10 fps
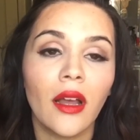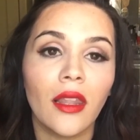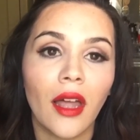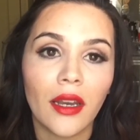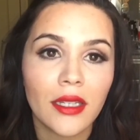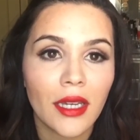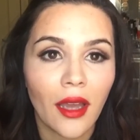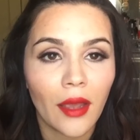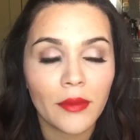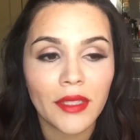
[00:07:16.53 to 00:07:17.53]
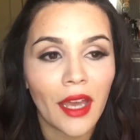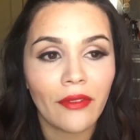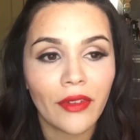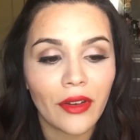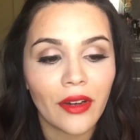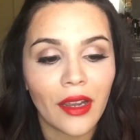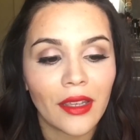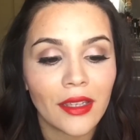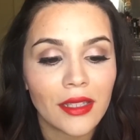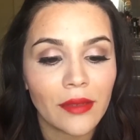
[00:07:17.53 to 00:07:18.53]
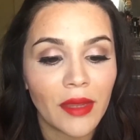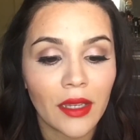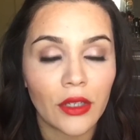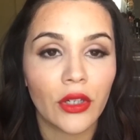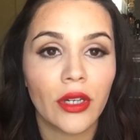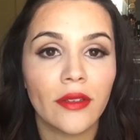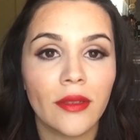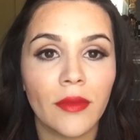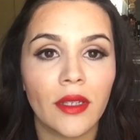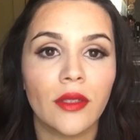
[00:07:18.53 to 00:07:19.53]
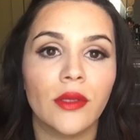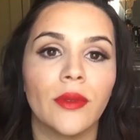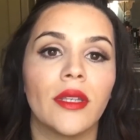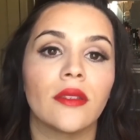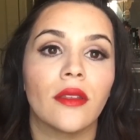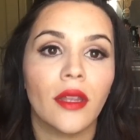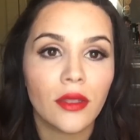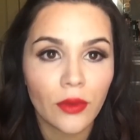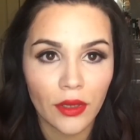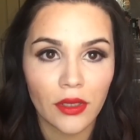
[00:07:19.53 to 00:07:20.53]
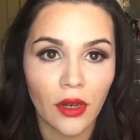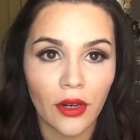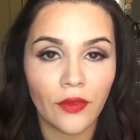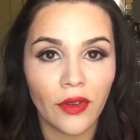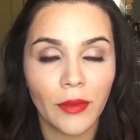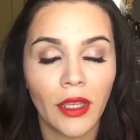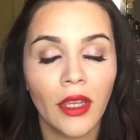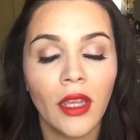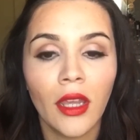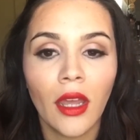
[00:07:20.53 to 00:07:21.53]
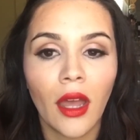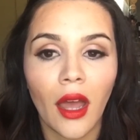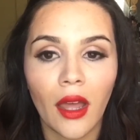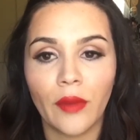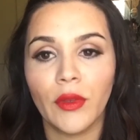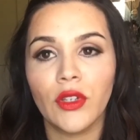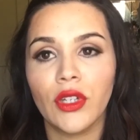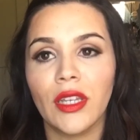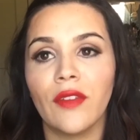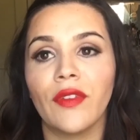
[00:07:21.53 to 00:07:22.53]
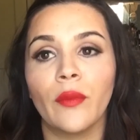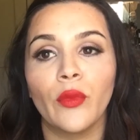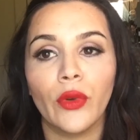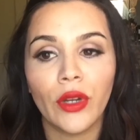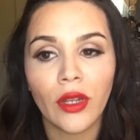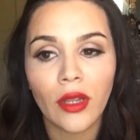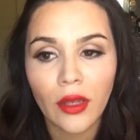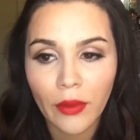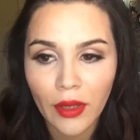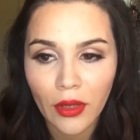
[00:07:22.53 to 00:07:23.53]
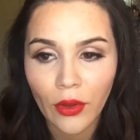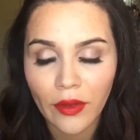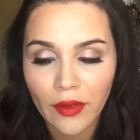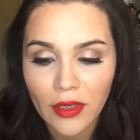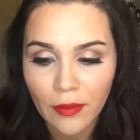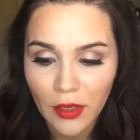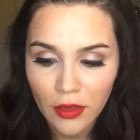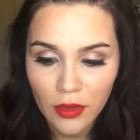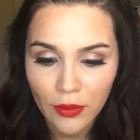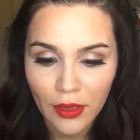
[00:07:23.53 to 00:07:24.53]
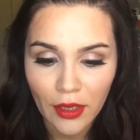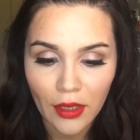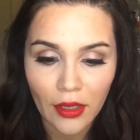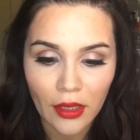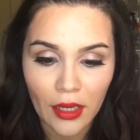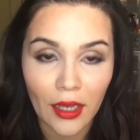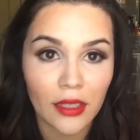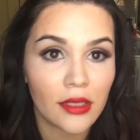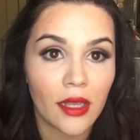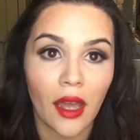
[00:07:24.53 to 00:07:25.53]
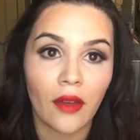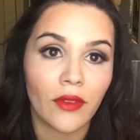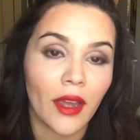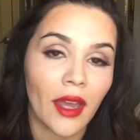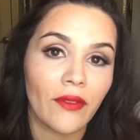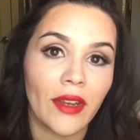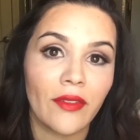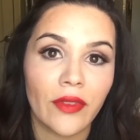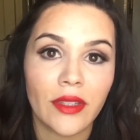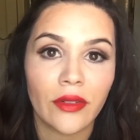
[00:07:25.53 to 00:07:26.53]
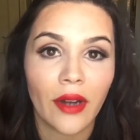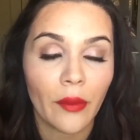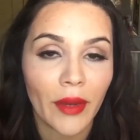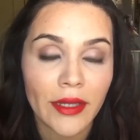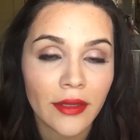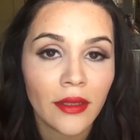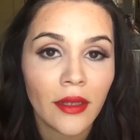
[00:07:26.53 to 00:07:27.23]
A lot of times after I eat something, I crave something sweet, so that's where it's hard for me. Usually if I'm really, really craving something sweet, and like I just have to have it, if it's around my